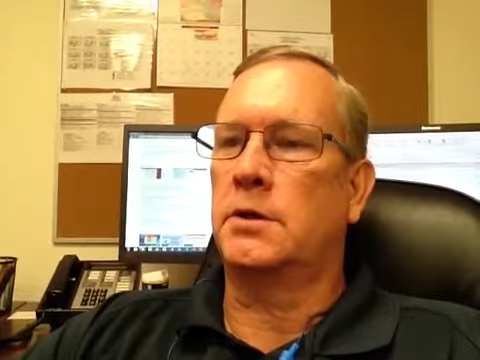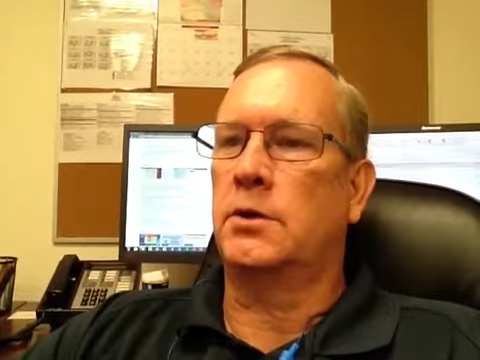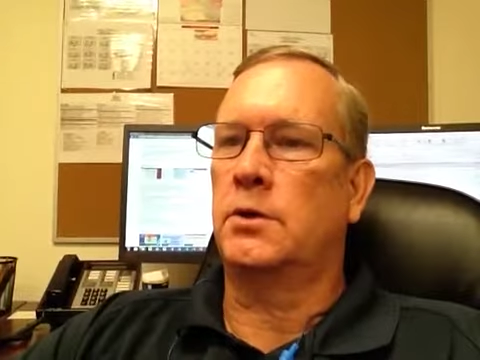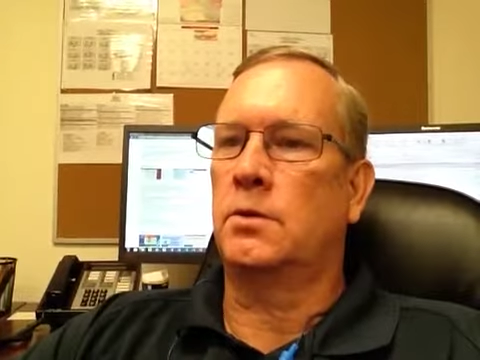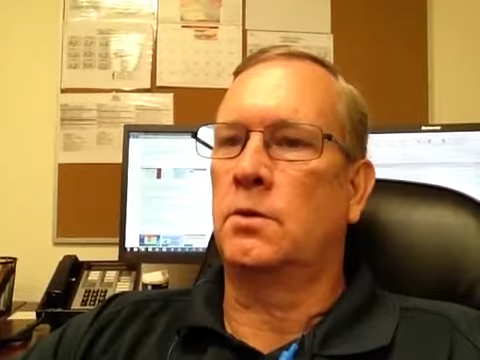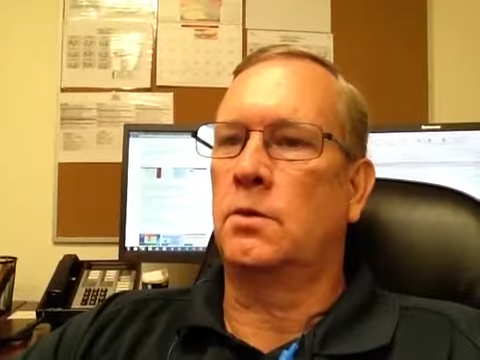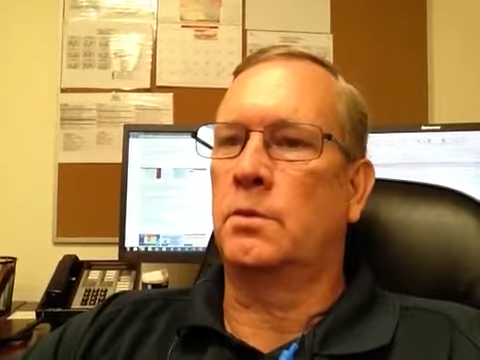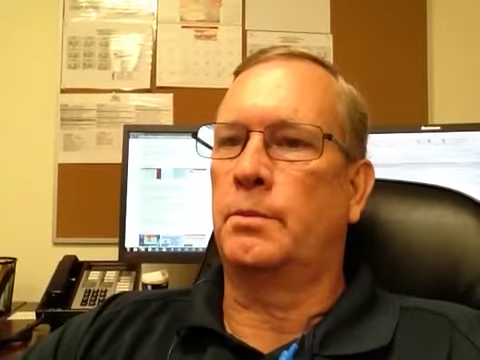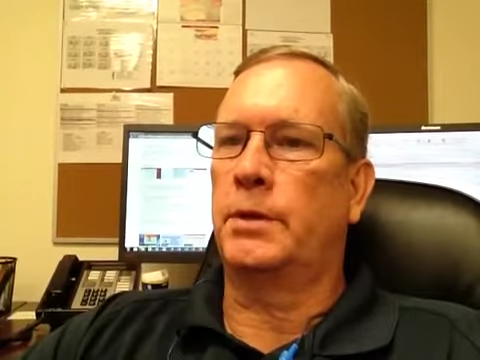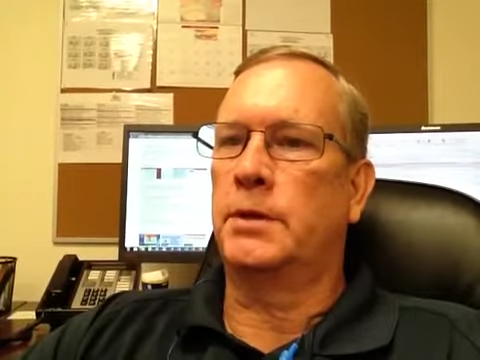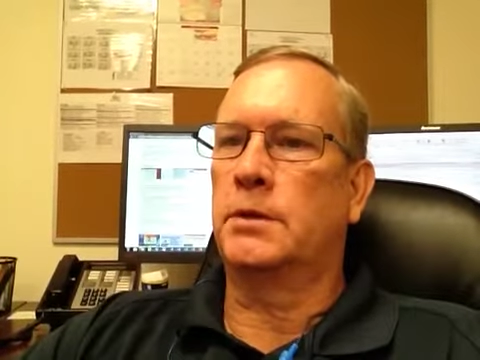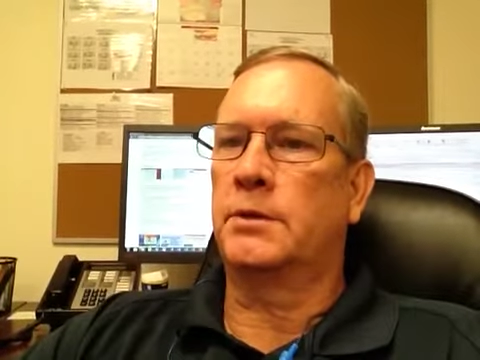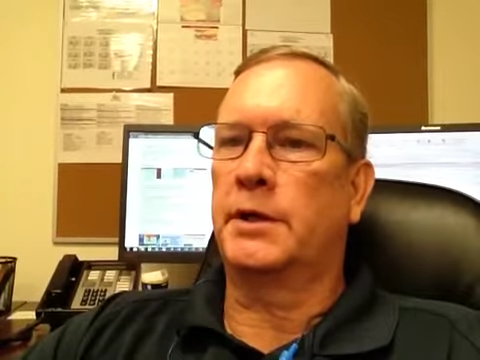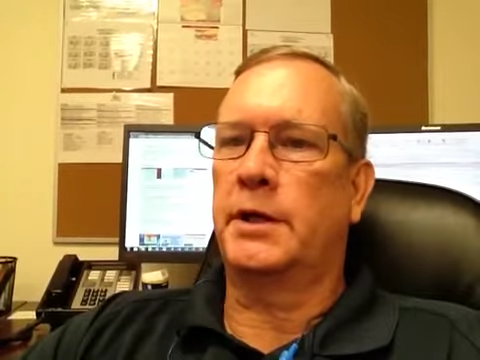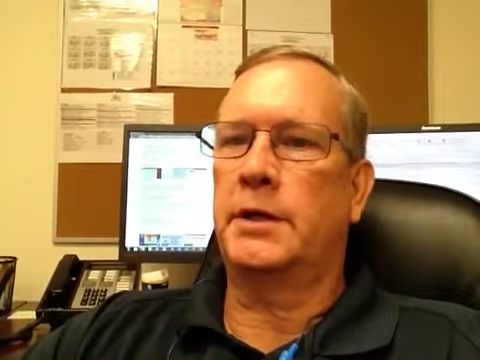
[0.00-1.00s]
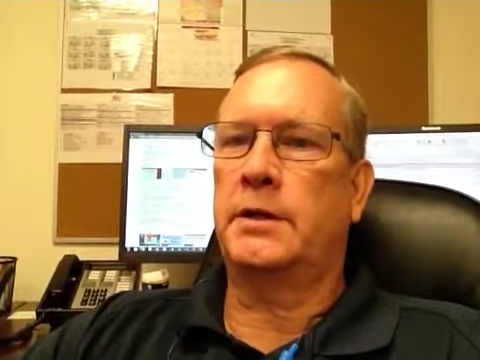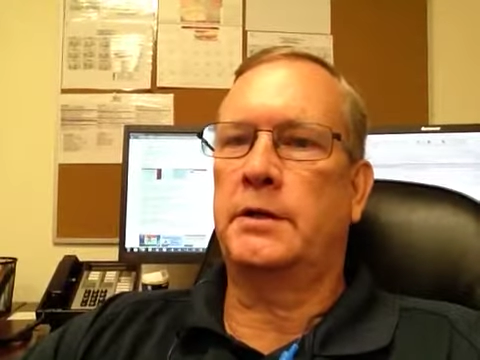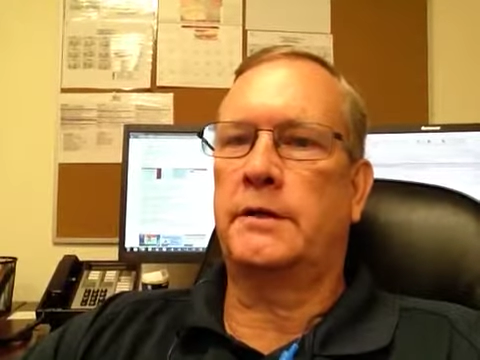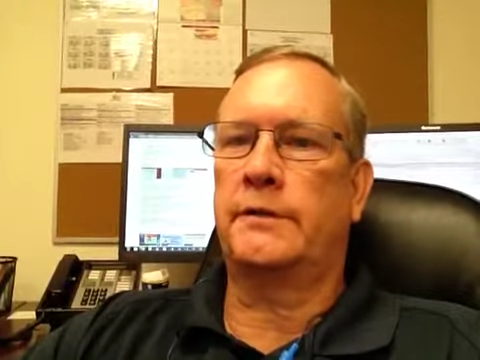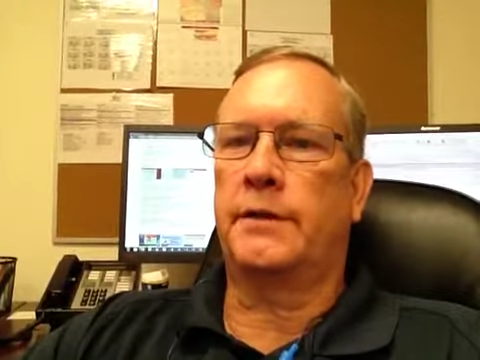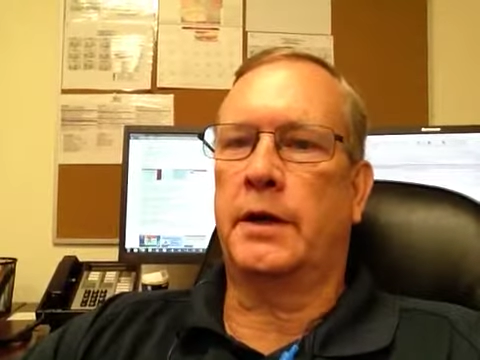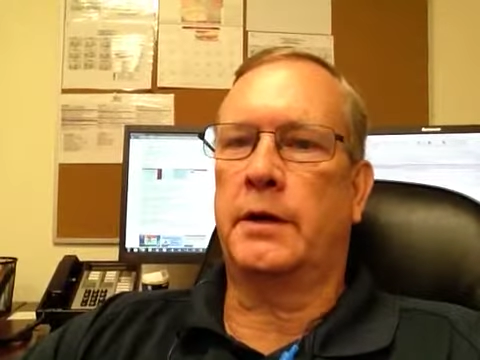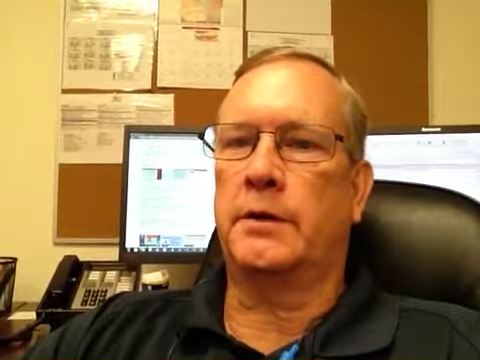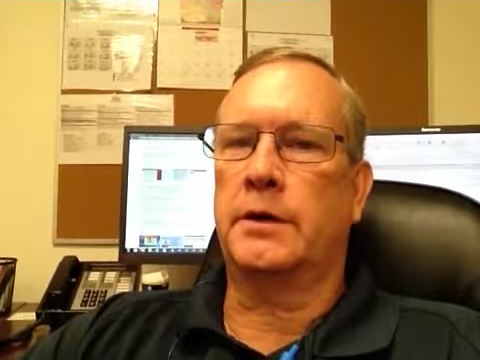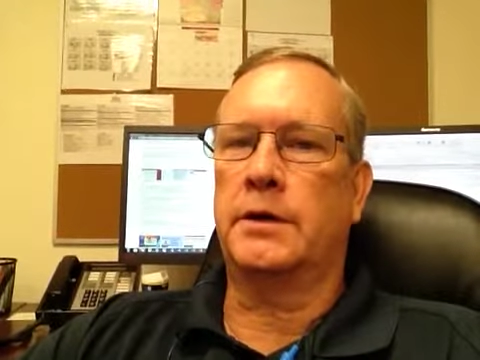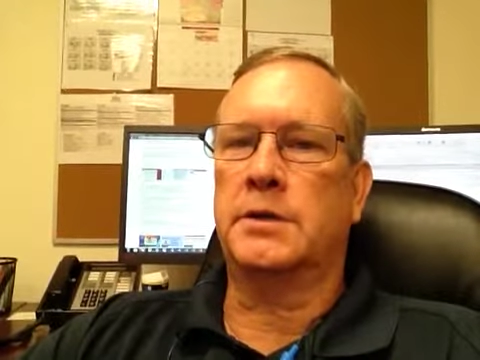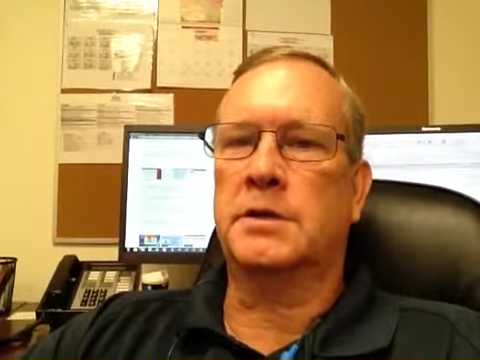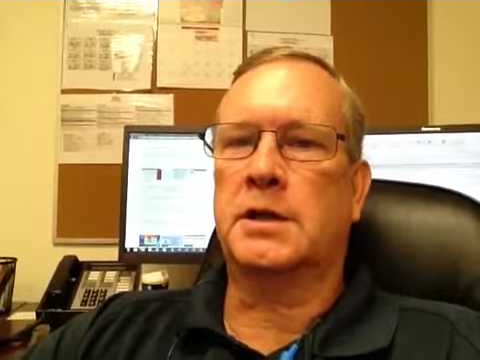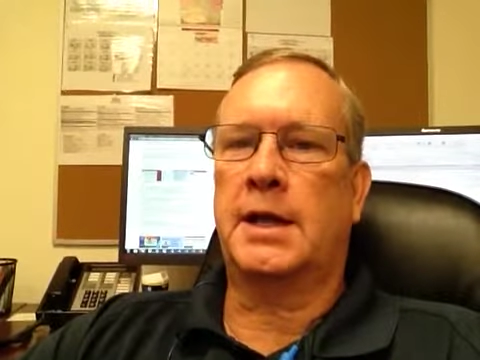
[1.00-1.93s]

you will build in the various